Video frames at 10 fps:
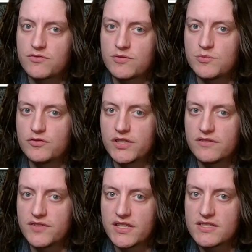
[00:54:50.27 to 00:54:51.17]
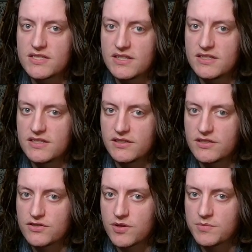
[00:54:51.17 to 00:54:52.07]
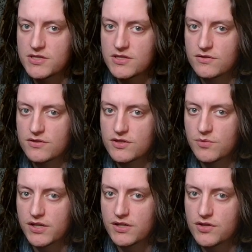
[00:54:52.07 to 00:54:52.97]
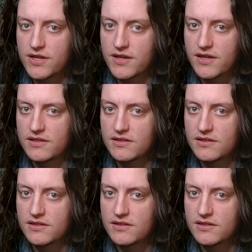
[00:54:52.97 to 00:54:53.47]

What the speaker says: removal events and Dell disrupts those. So we're gonna try that.